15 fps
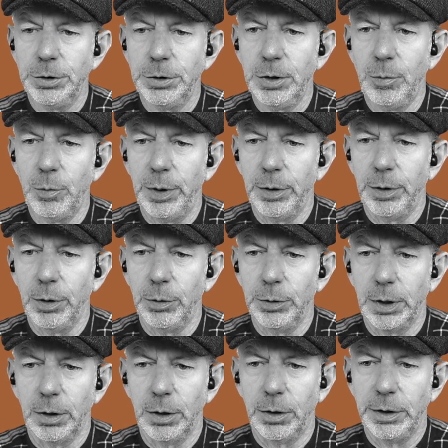somewhere
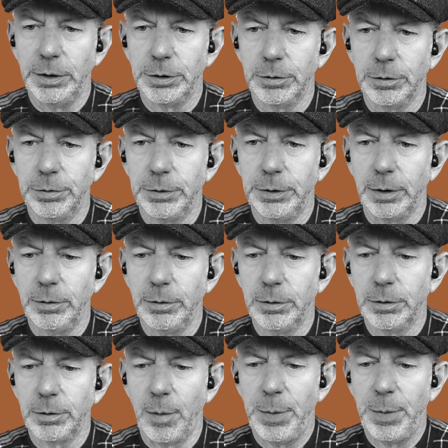along the lines of,
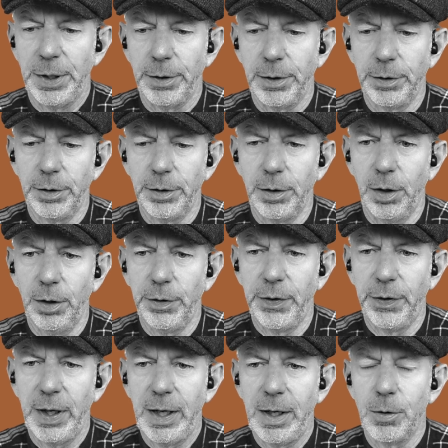a bit
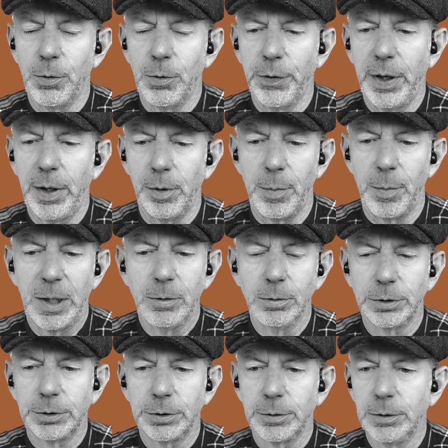there or
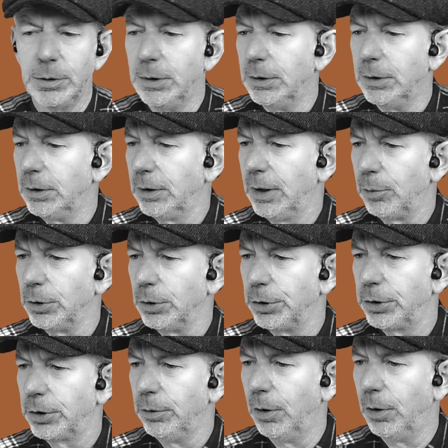thereabouts. That
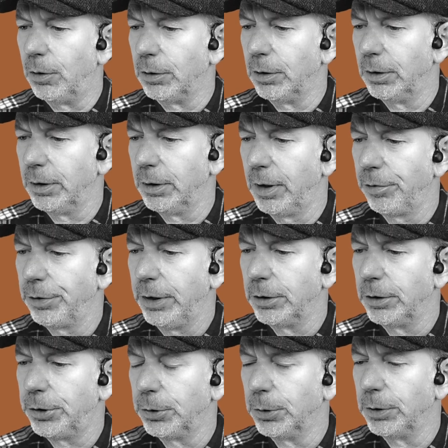one's too long. I'm going to have to
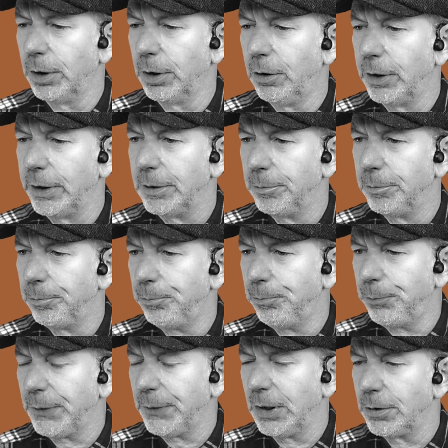get a shorter line.
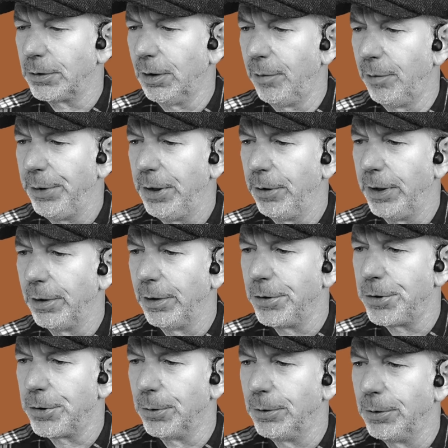So let me go get the
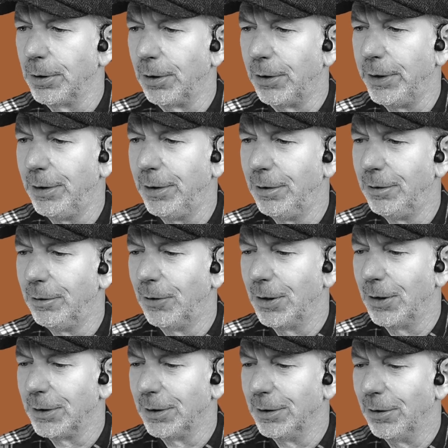shorter line
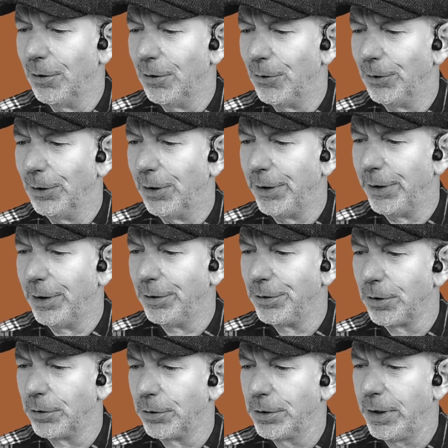rather than the long line.
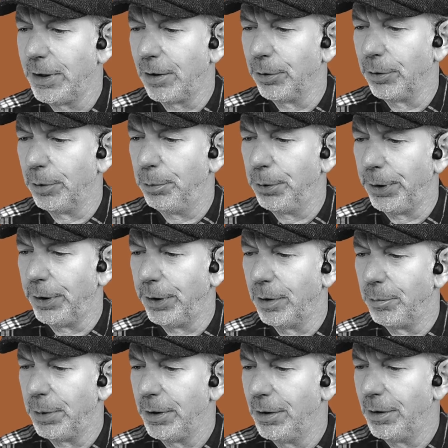So I'll take that one and put it in
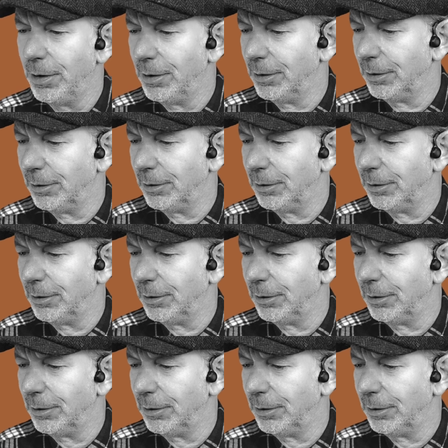the bin.